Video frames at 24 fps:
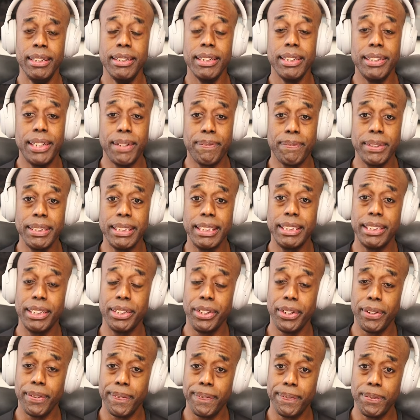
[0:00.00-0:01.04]
The difference is
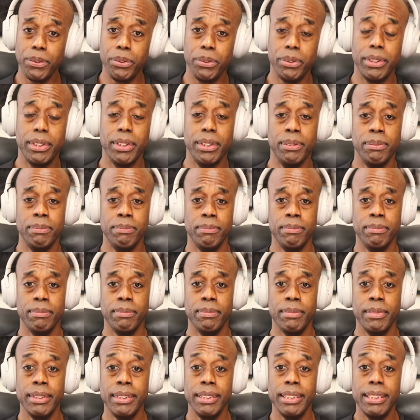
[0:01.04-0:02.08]
in your food.
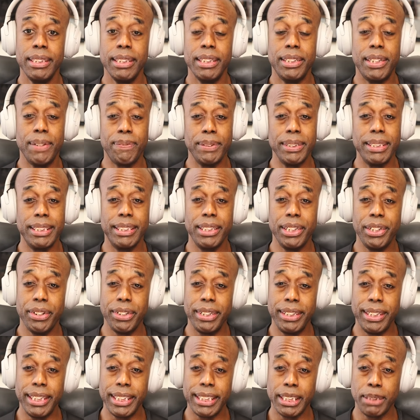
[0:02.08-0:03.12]
Difference in your
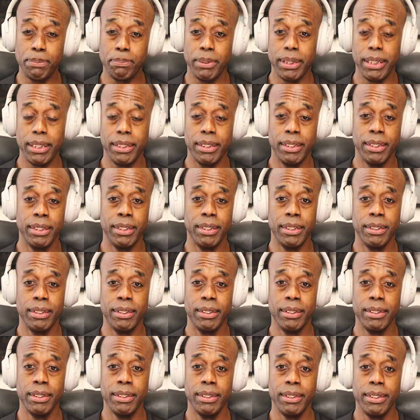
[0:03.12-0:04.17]
discipline.
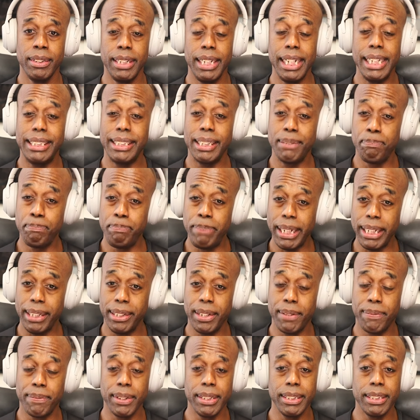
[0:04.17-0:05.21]
It's a big
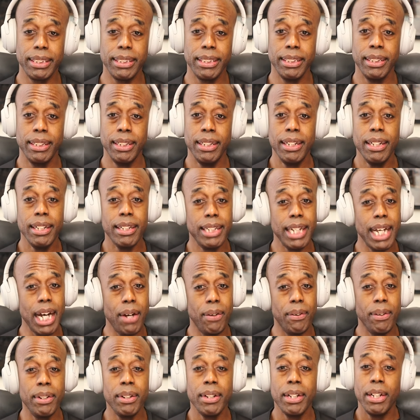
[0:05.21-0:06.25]
difference.
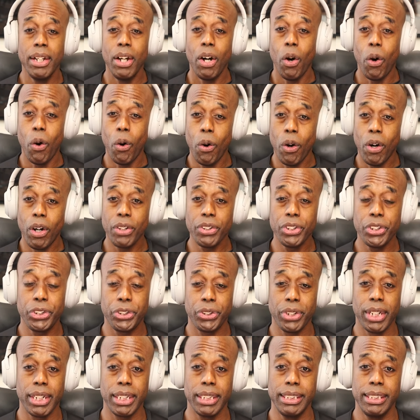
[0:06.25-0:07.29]
Now, all the
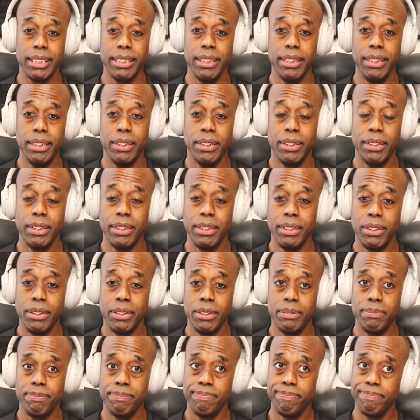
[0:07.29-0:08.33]
drugs,
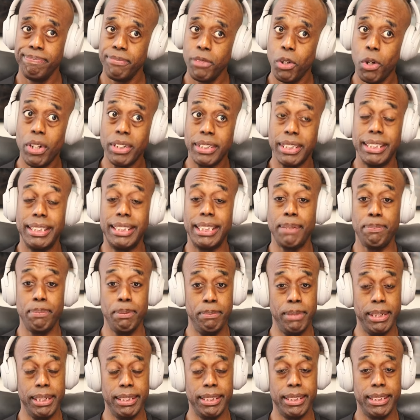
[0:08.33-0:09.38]
all the
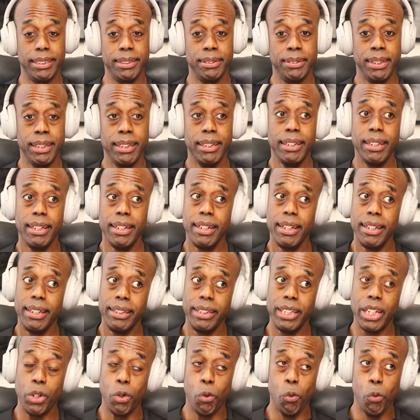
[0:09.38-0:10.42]
supplements
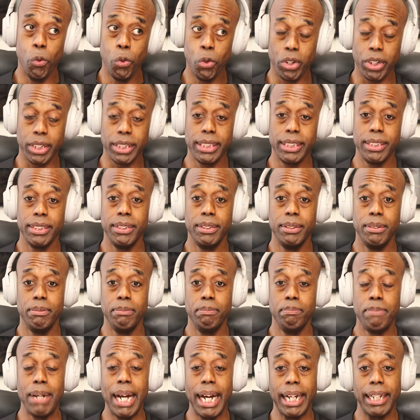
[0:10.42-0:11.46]
that worked
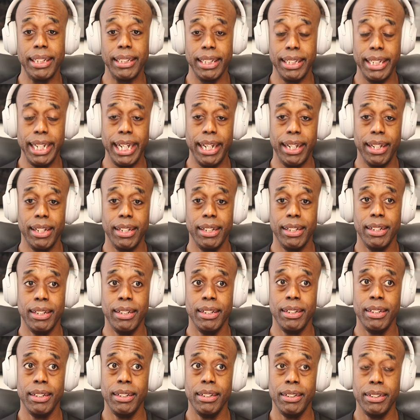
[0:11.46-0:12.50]
back in the day
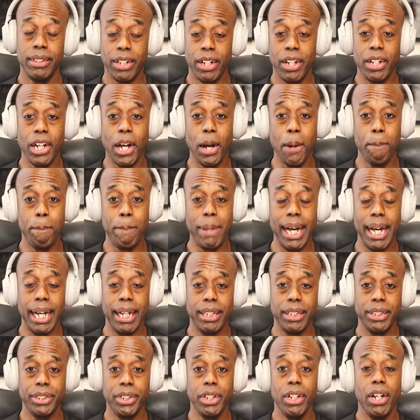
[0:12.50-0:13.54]
that are now
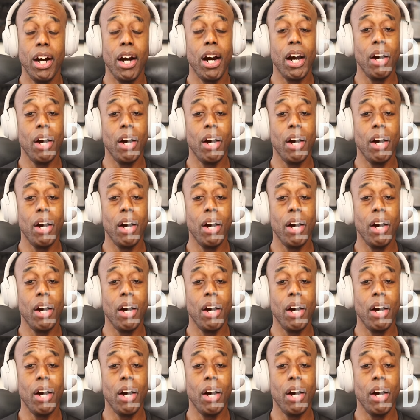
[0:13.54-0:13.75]
banned